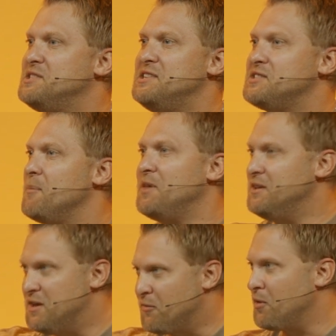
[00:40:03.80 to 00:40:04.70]
see something
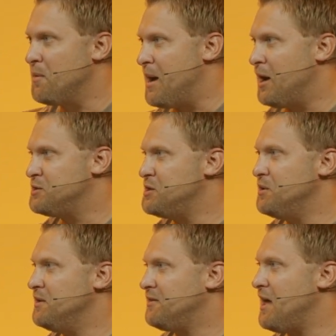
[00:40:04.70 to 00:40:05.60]
different about you
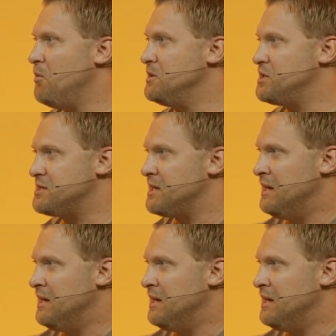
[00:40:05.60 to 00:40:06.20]
and that they would just